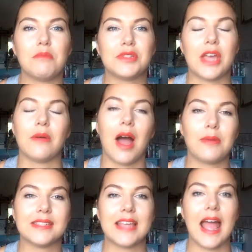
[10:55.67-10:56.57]
So I
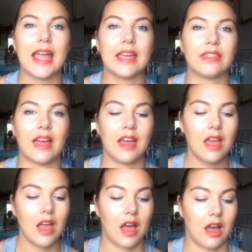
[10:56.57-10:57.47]
was saying that
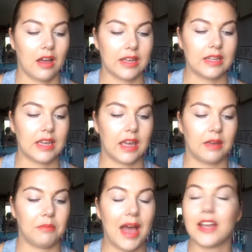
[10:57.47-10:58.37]
I
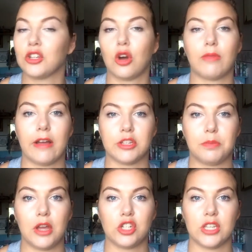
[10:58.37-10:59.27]
hadn't got round to
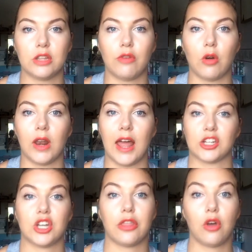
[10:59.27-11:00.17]
purchasing the Roller
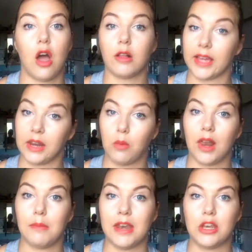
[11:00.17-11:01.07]
Lash, and I thought I'll get it
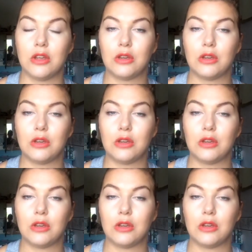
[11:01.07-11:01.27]
while I'm in New